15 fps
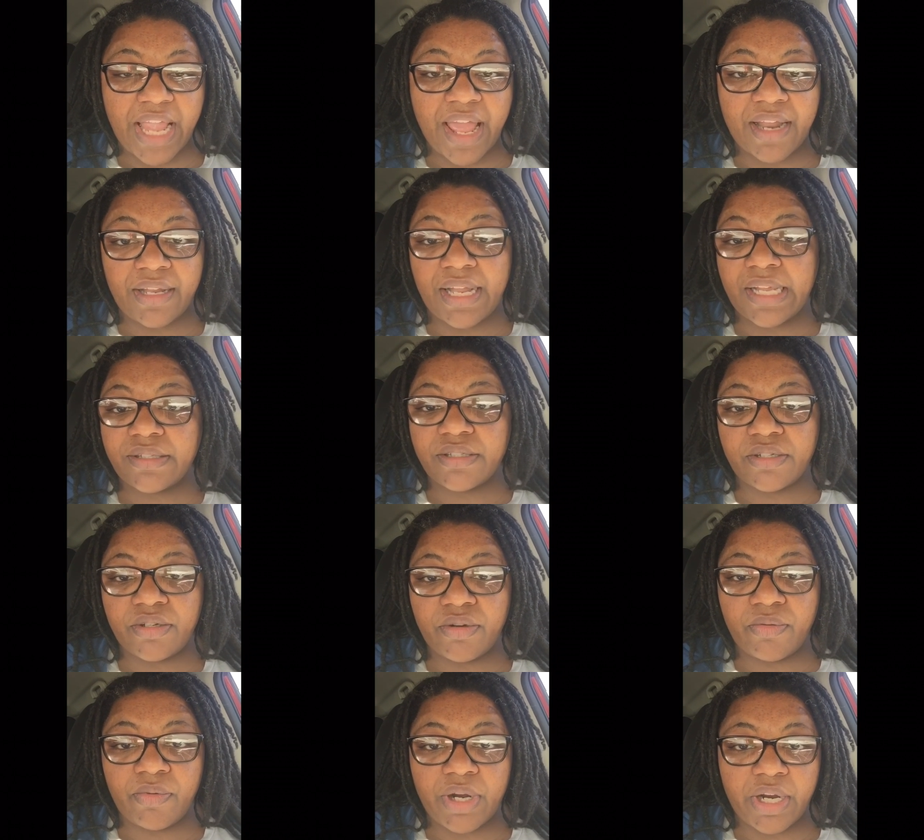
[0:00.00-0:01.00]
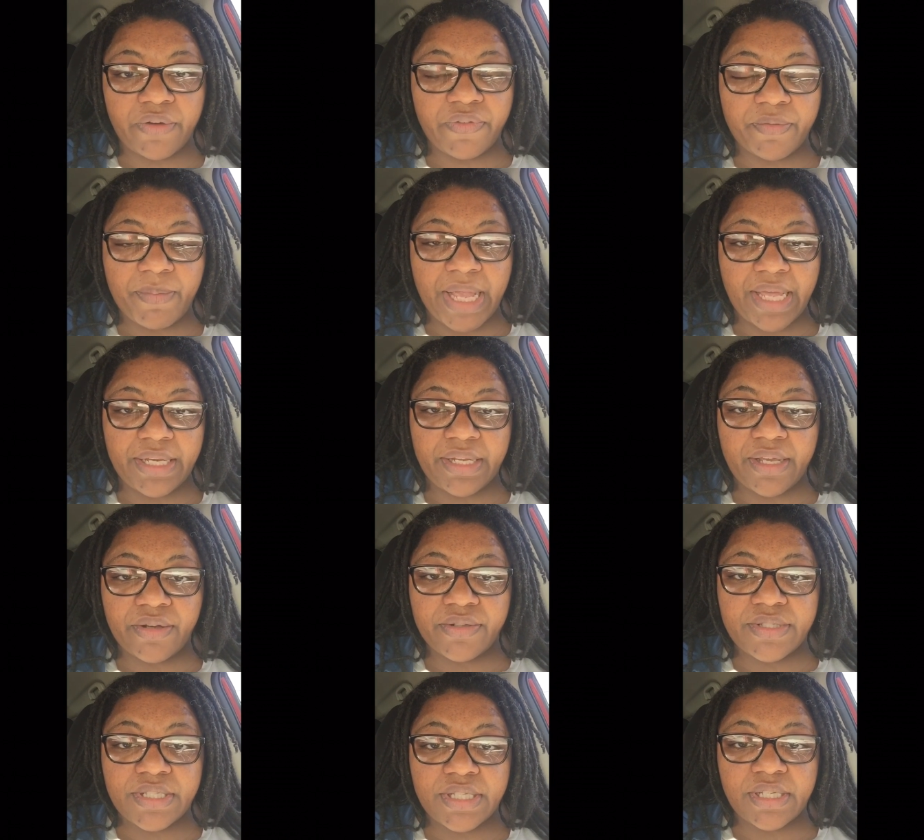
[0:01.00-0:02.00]
I'd like to know where everybody
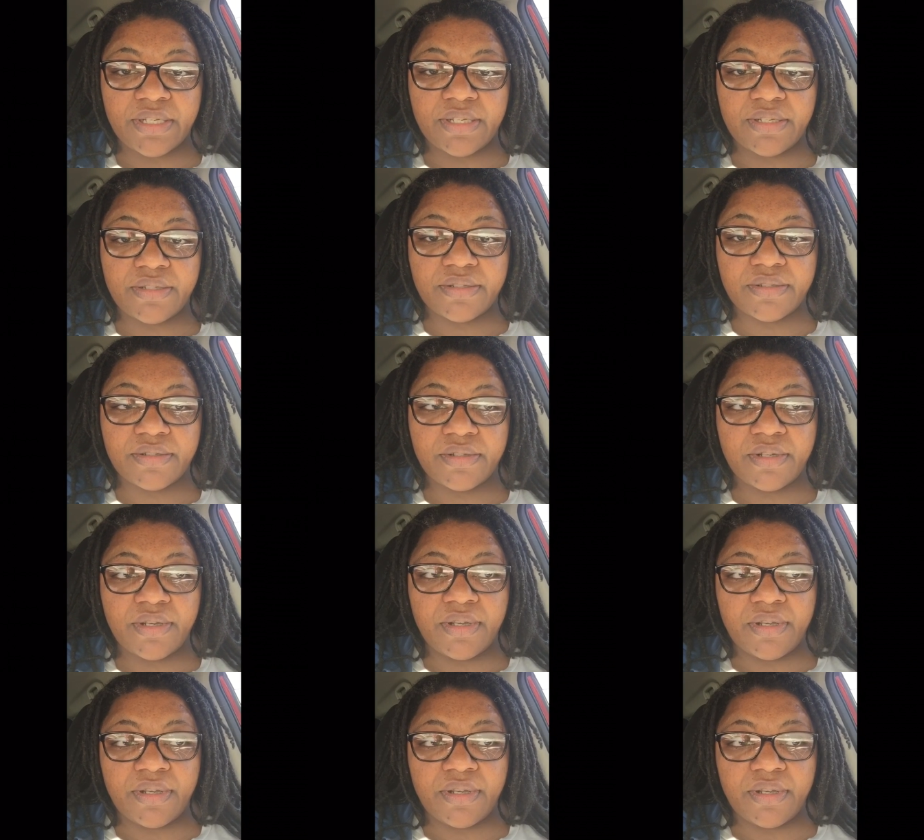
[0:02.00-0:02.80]
else is.